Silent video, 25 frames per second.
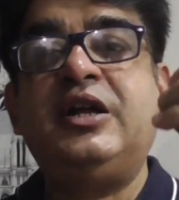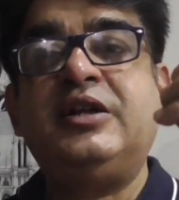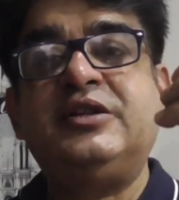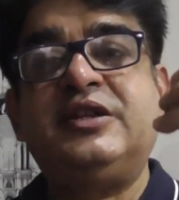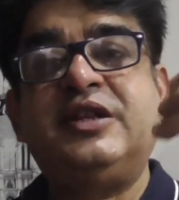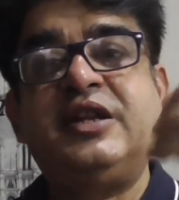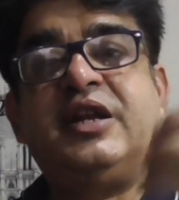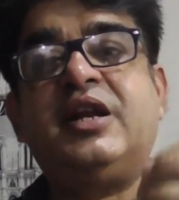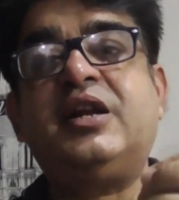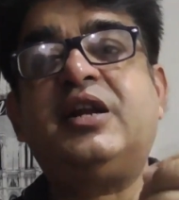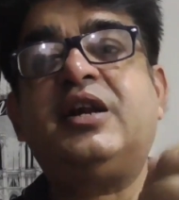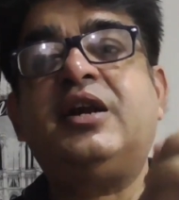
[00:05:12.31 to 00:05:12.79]

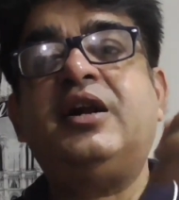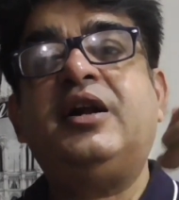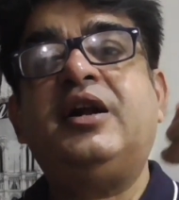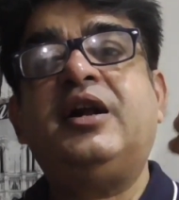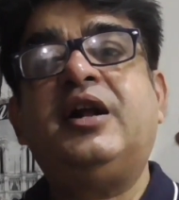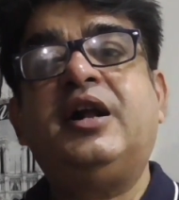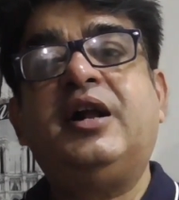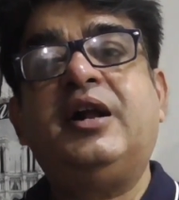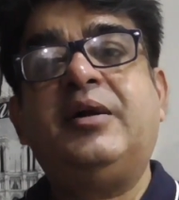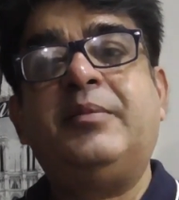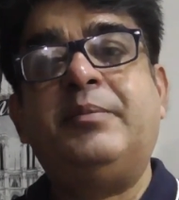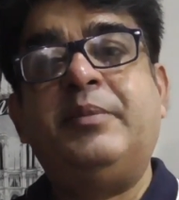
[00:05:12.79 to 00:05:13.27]
There are
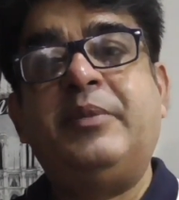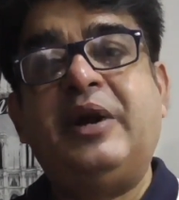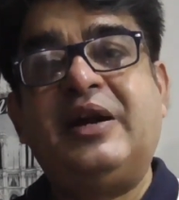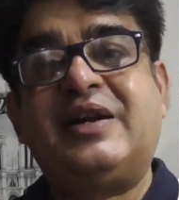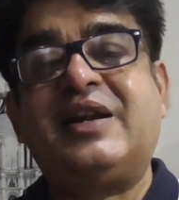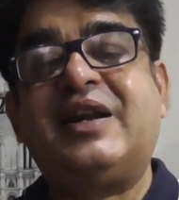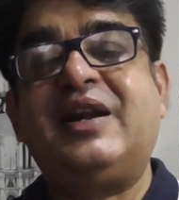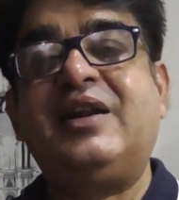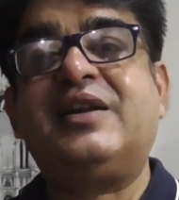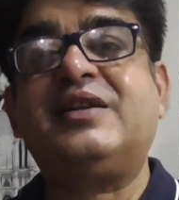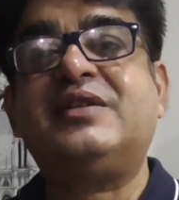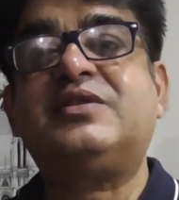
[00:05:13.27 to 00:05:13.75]

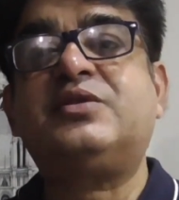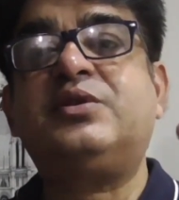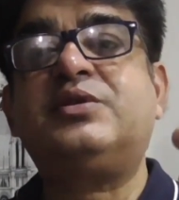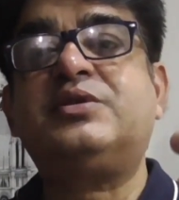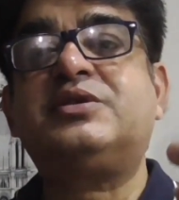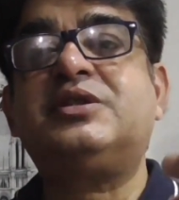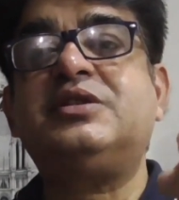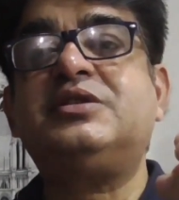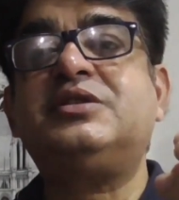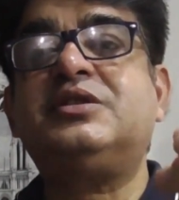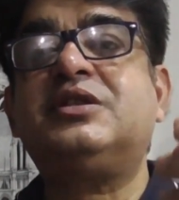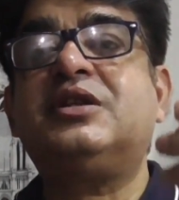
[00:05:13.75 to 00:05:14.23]
material
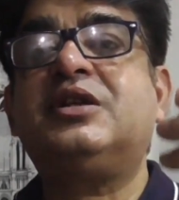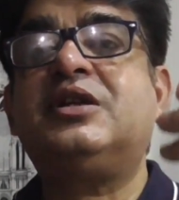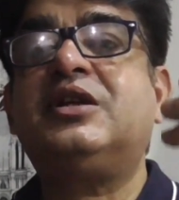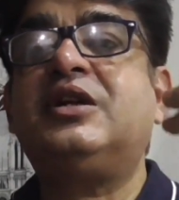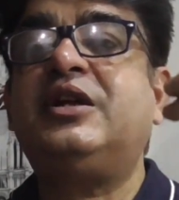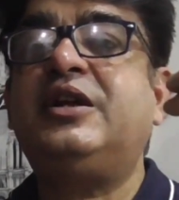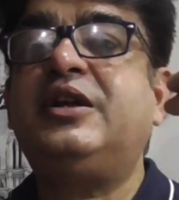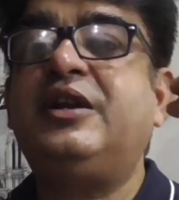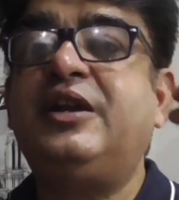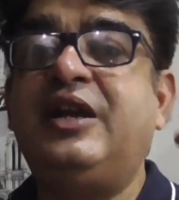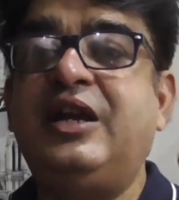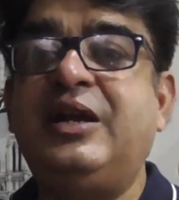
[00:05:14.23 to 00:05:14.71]
resources,
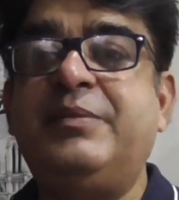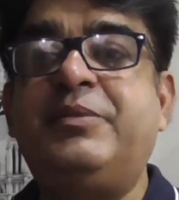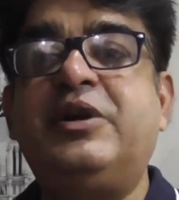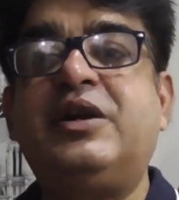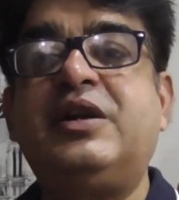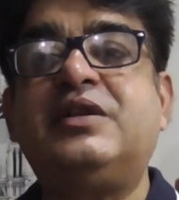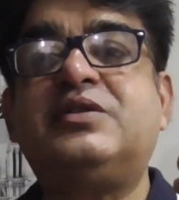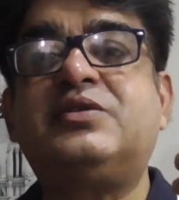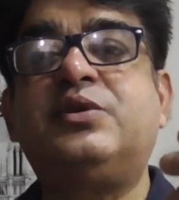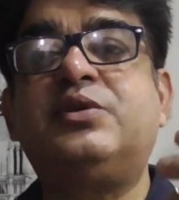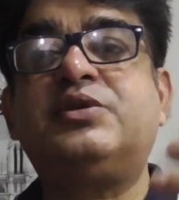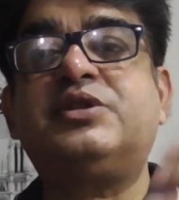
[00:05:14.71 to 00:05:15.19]
labor
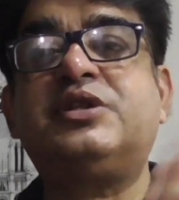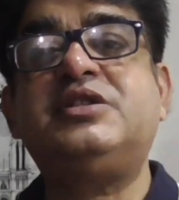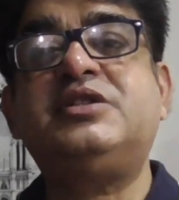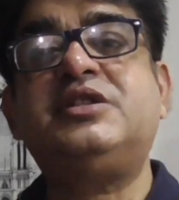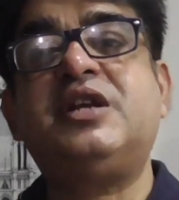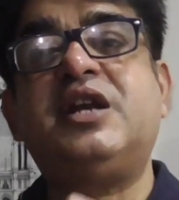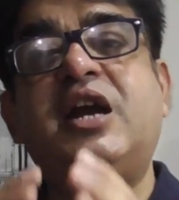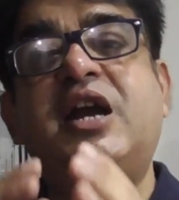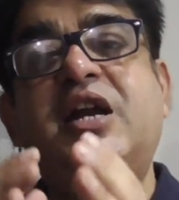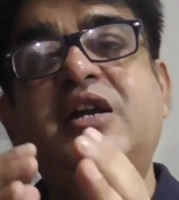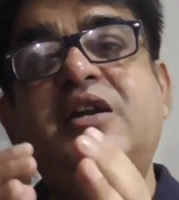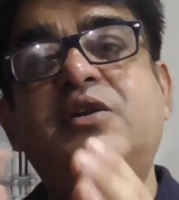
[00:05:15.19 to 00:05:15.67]

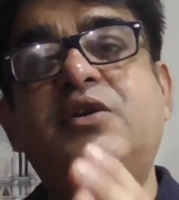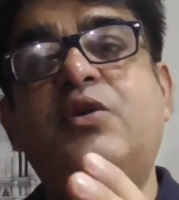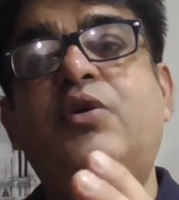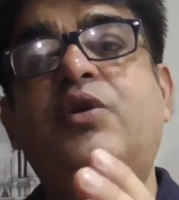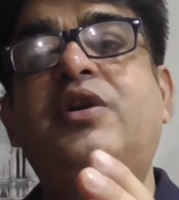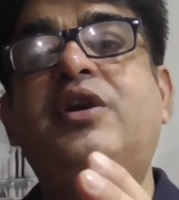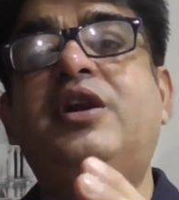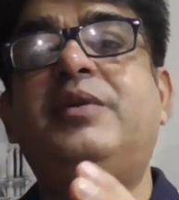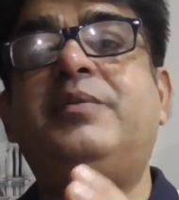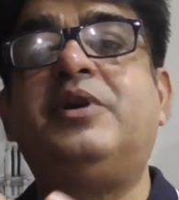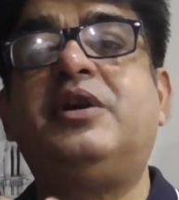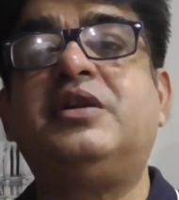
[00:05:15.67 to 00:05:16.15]
resources, and
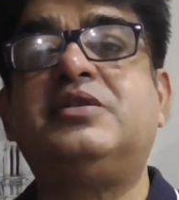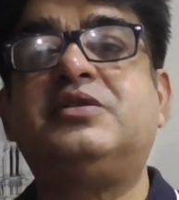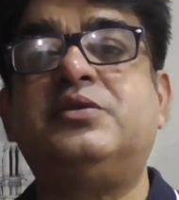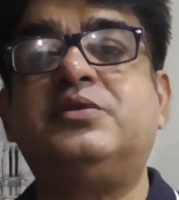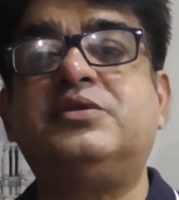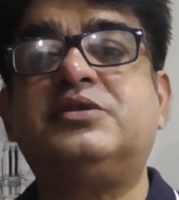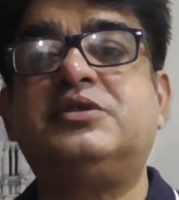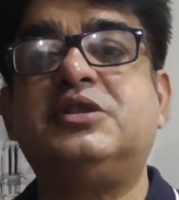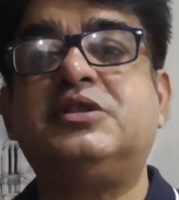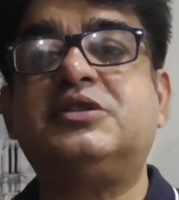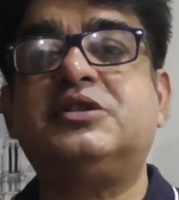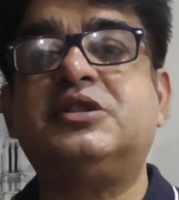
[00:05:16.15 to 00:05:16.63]
non-labor
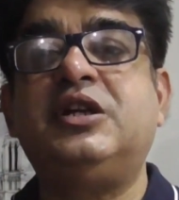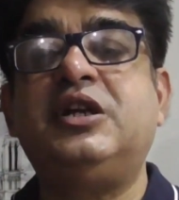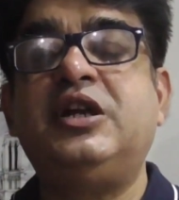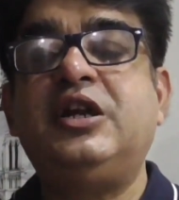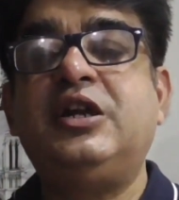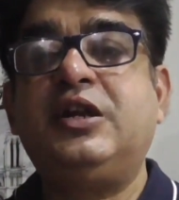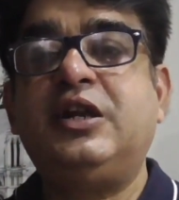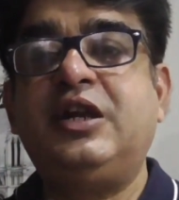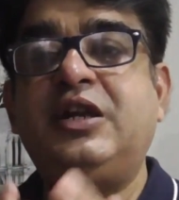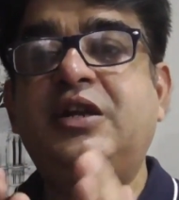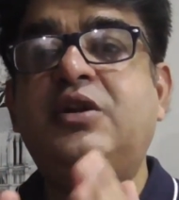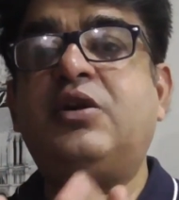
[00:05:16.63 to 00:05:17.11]
resources.
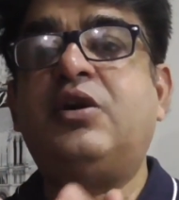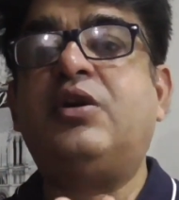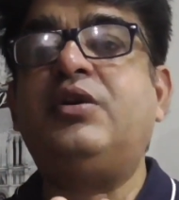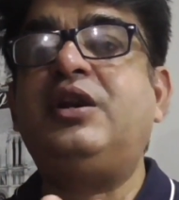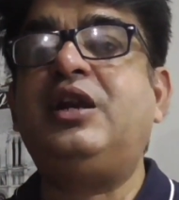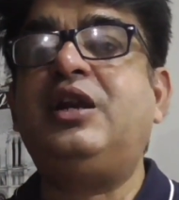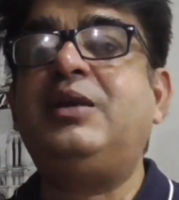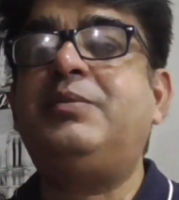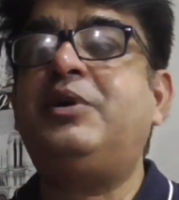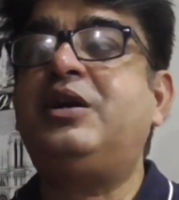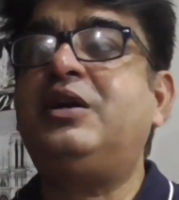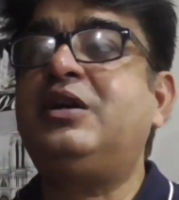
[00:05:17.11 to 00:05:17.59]
In
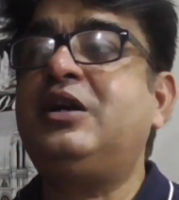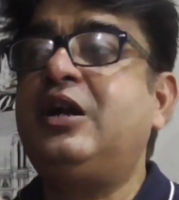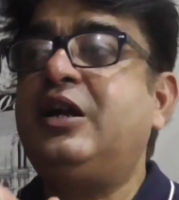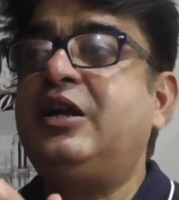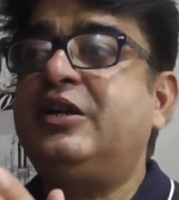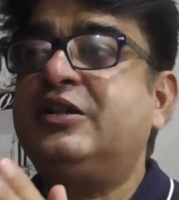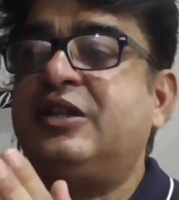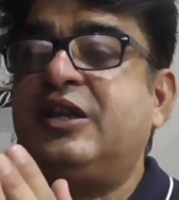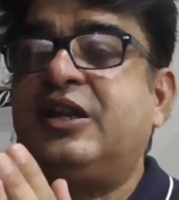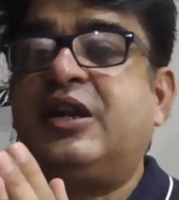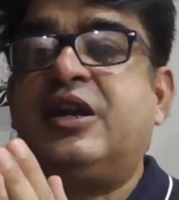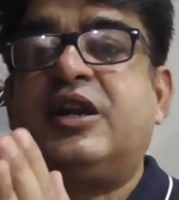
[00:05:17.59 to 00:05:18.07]
non-labor,
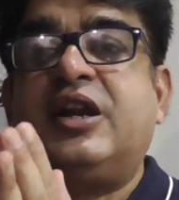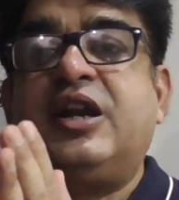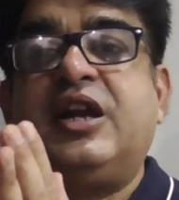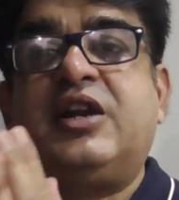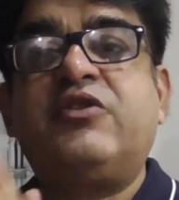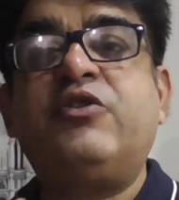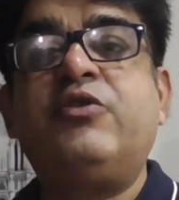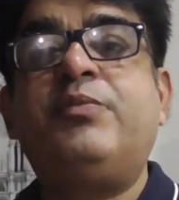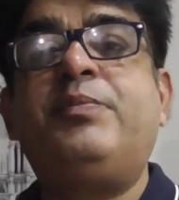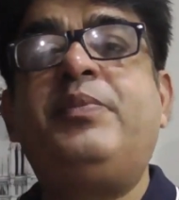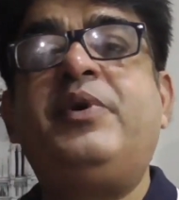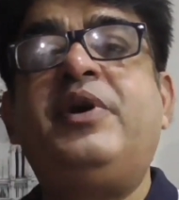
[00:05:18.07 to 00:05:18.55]
there are
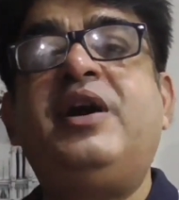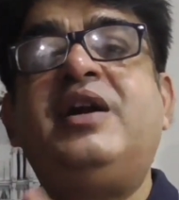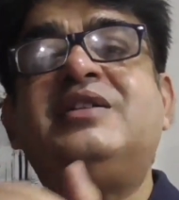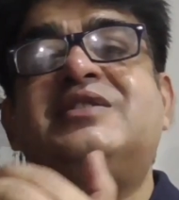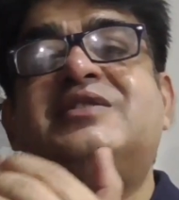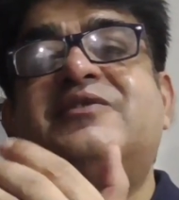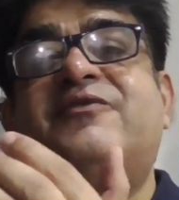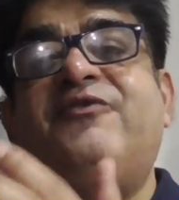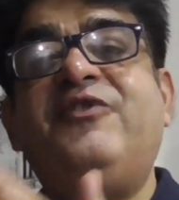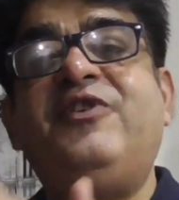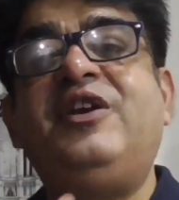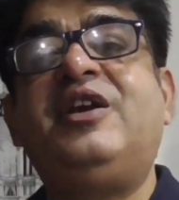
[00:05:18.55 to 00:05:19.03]

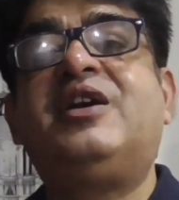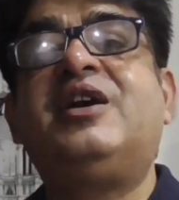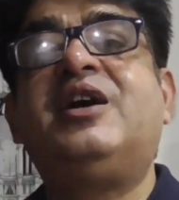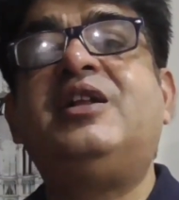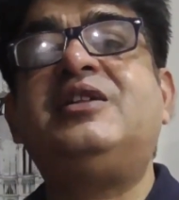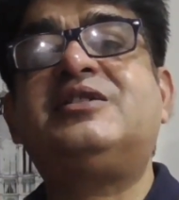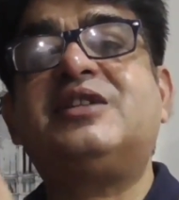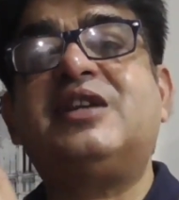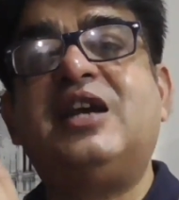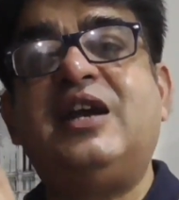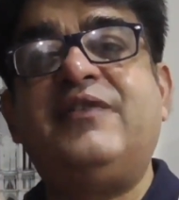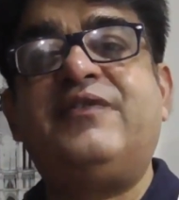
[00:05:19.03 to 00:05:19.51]
equipments,
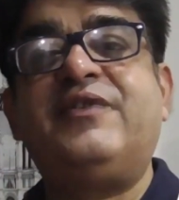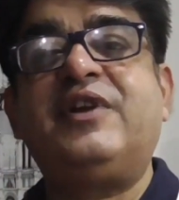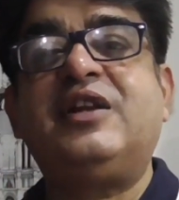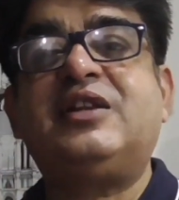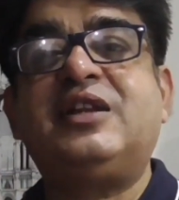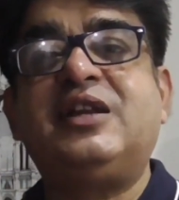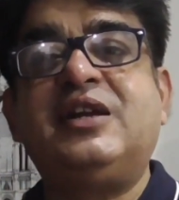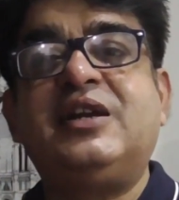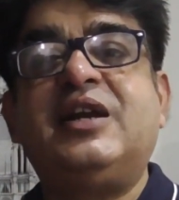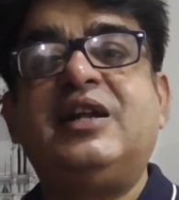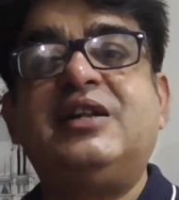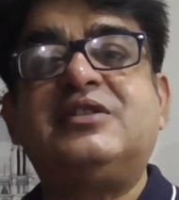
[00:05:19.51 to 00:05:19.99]
vehicles,
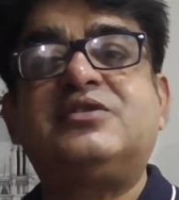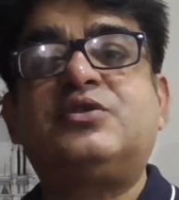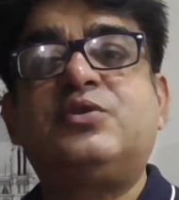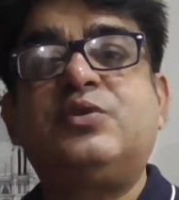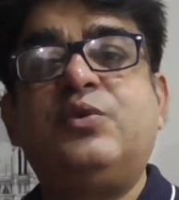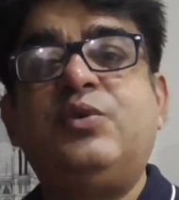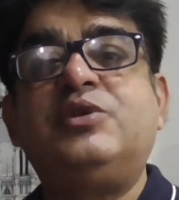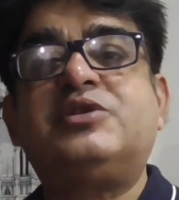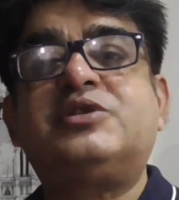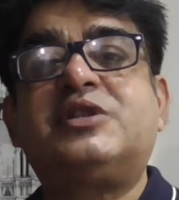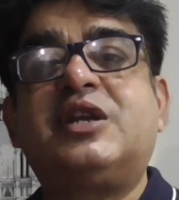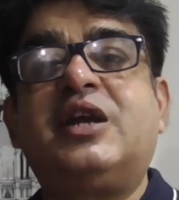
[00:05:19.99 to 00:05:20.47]
everything else,
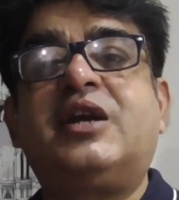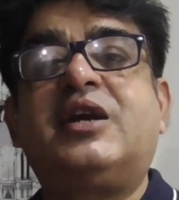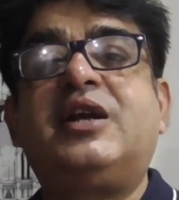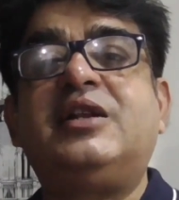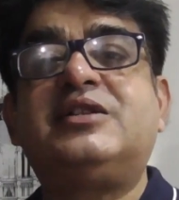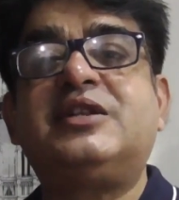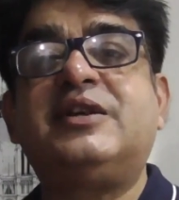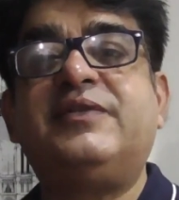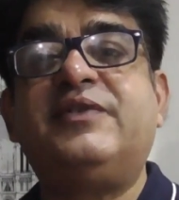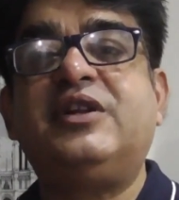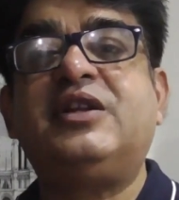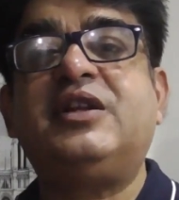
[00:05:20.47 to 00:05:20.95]
tools,
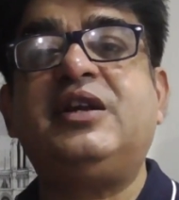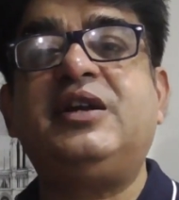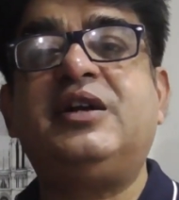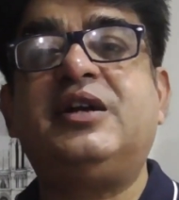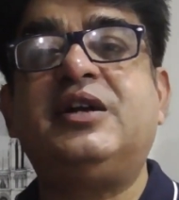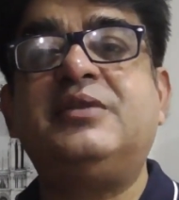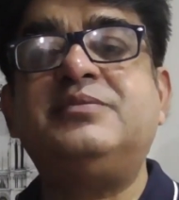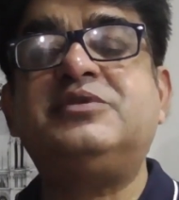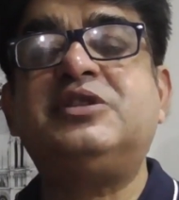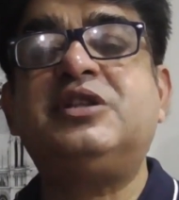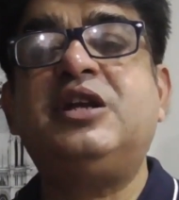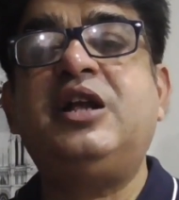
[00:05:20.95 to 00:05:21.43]
tackles, everything
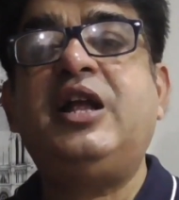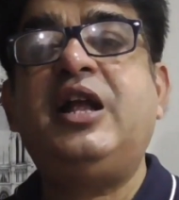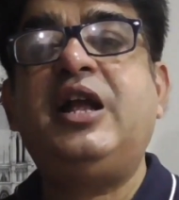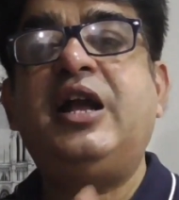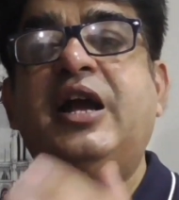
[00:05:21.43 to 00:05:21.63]
comes.